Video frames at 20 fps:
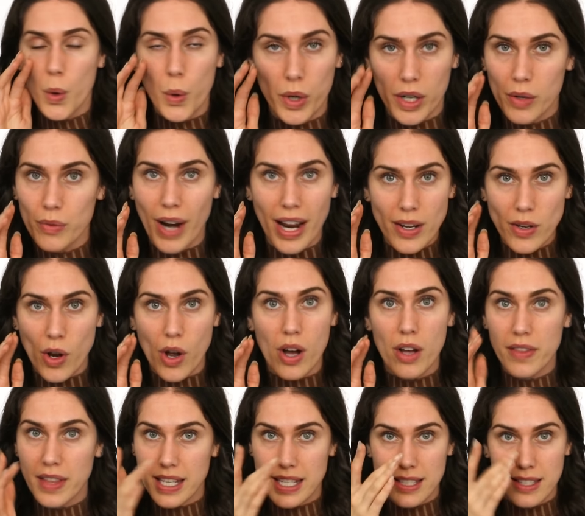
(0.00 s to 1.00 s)
or a
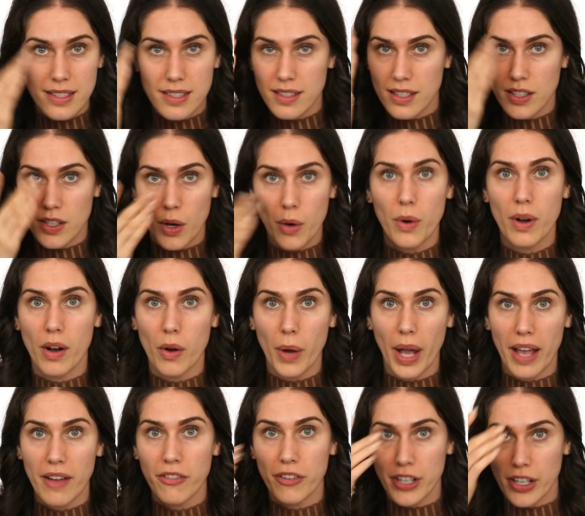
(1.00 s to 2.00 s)
retinol that is, you know,
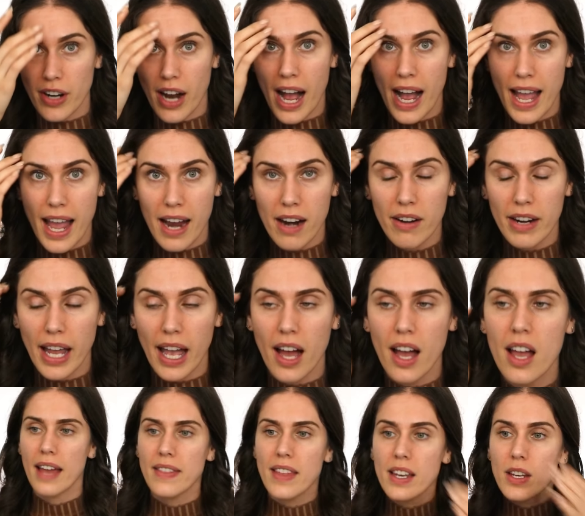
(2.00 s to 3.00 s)
okay for your eye
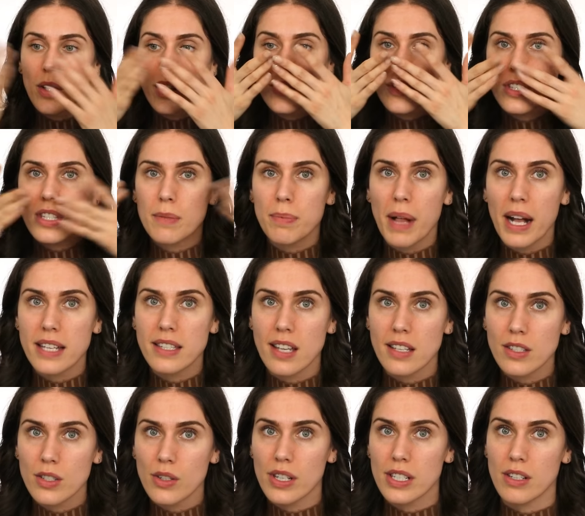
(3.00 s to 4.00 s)
area. And then you could just apply
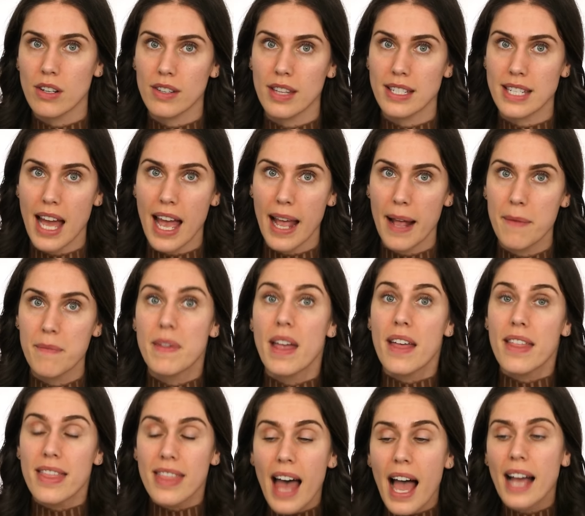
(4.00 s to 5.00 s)
sunscreen during the day.
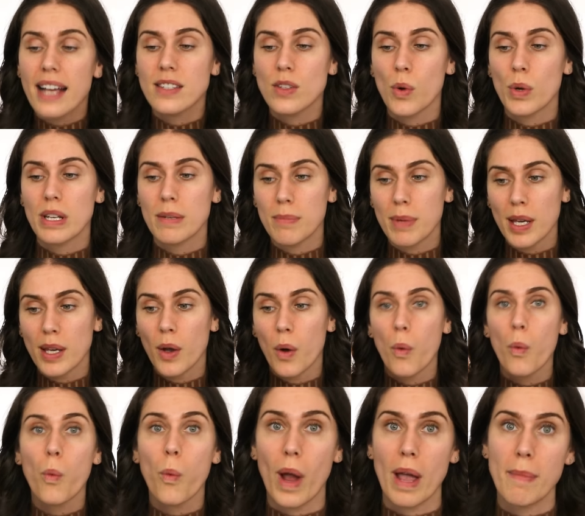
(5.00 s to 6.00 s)
That is going to be
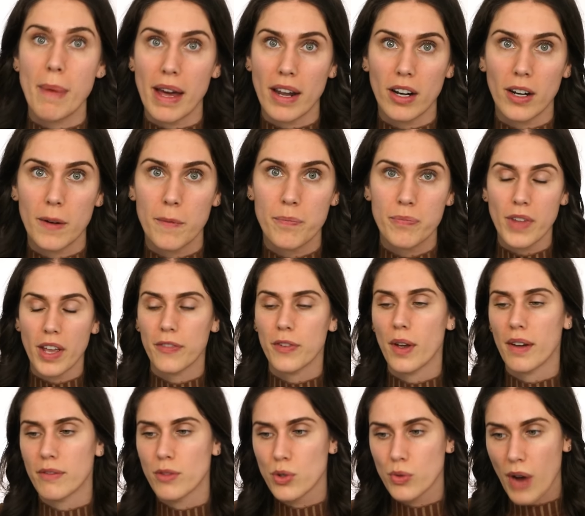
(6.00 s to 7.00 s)
way better. Now, if
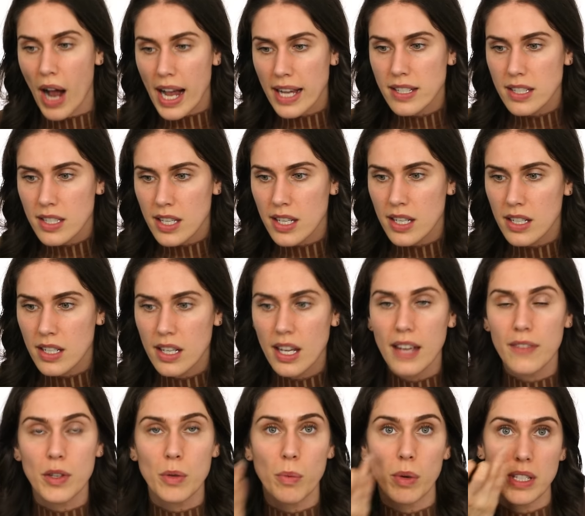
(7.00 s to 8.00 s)
you have dry skin,
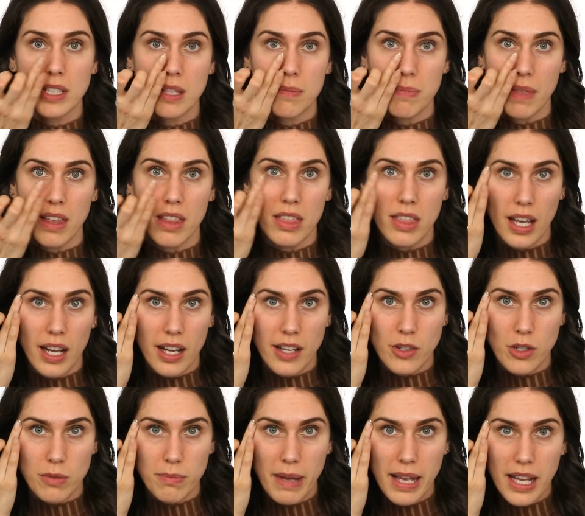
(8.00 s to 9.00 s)
if you want something thick
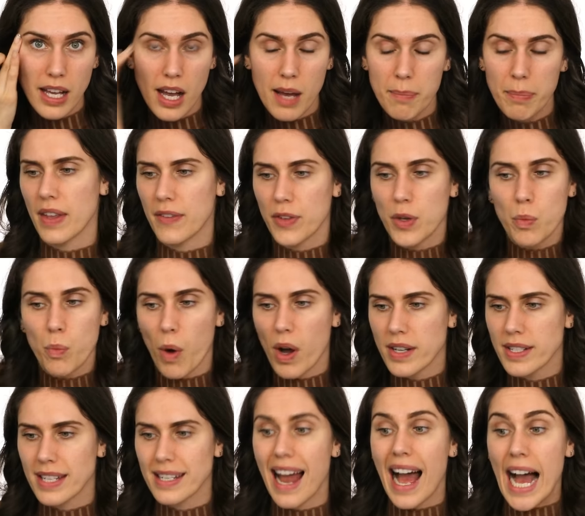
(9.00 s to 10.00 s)
under makeup, if you
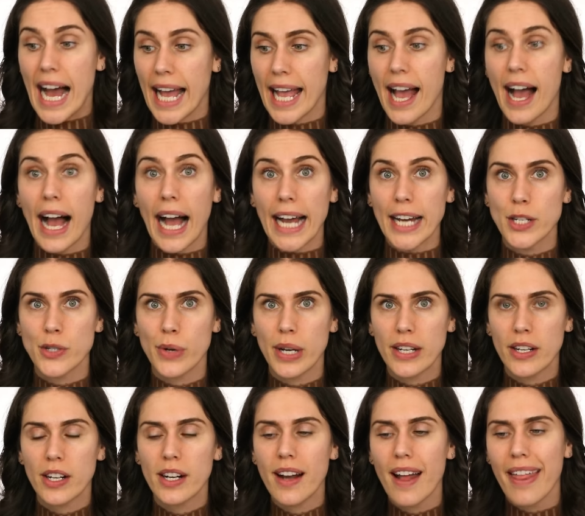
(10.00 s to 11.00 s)
want an eye
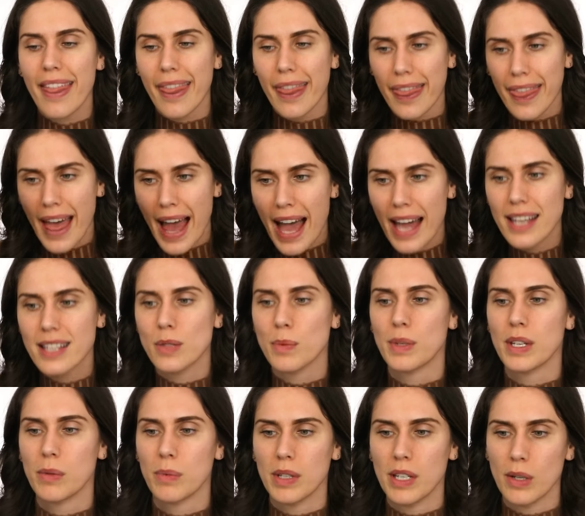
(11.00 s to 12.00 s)
hydrator, that is
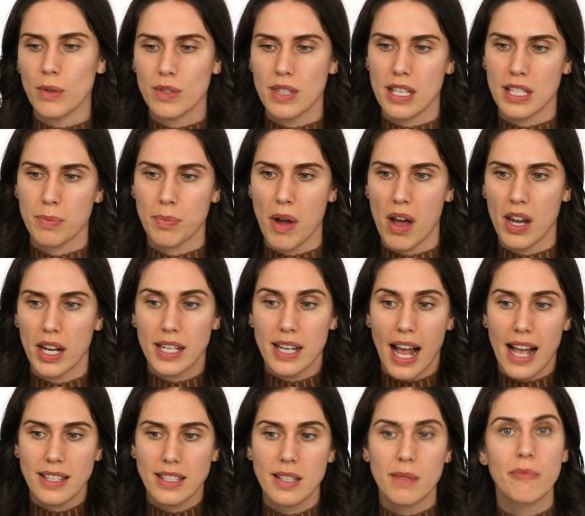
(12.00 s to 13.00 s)
when you would use this product. It
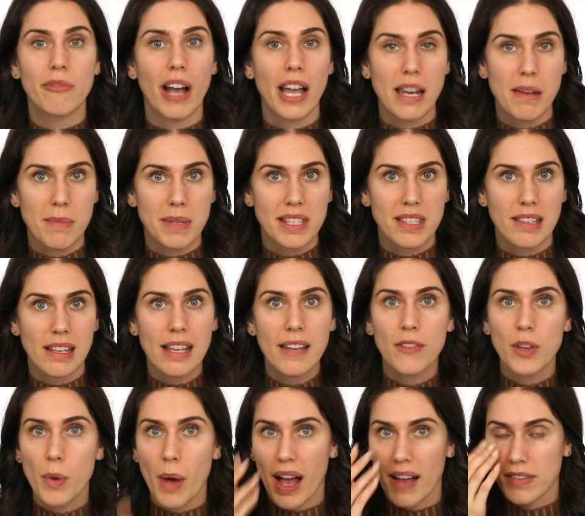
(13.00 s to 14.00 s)
has some vitamin C.
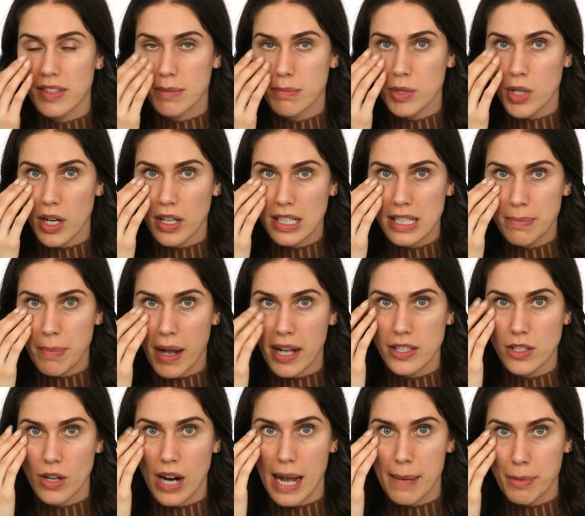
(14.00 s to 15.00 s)
If you have some dark
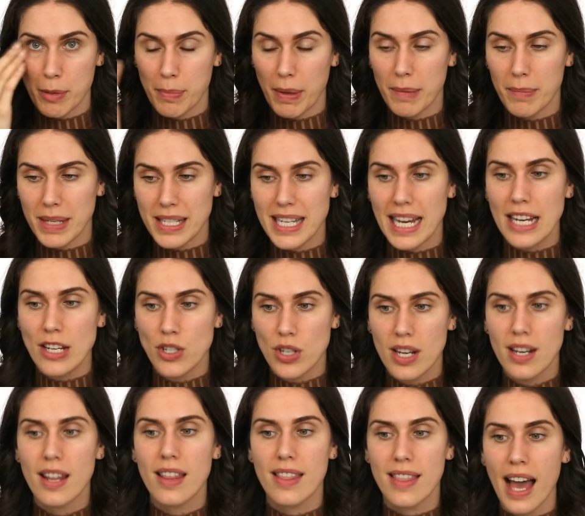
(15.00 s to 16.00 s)
spots or
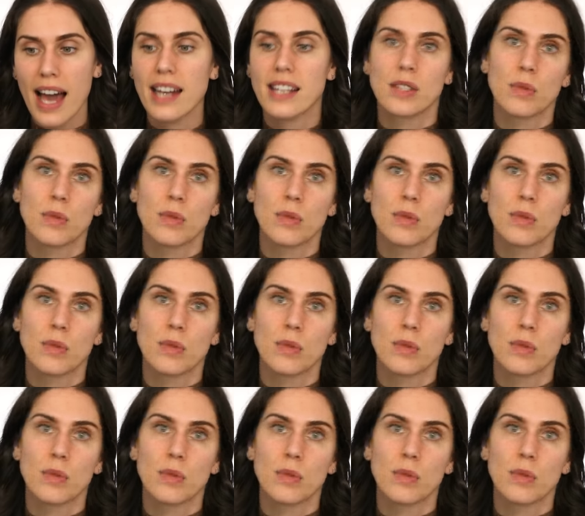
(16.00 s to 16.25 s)
hyperpigmentation, that